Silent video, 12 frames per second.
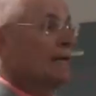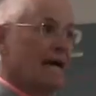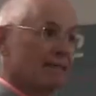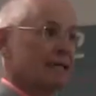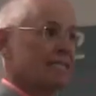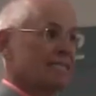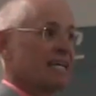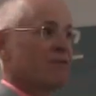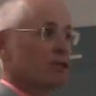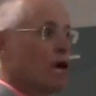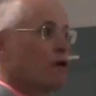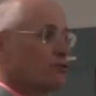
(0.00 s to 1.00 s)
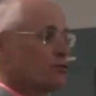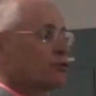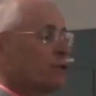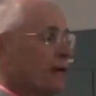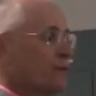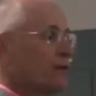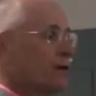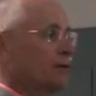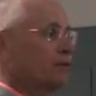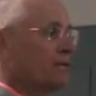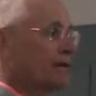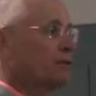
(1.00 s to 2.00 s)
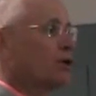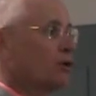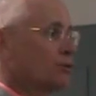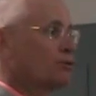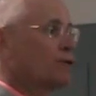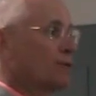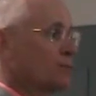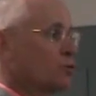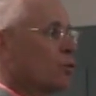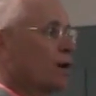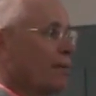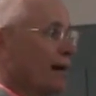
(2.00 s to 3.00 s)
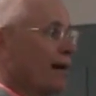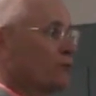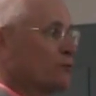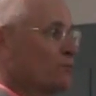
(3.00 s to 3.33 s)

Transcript: I've got seven officers out there in 707 square miles.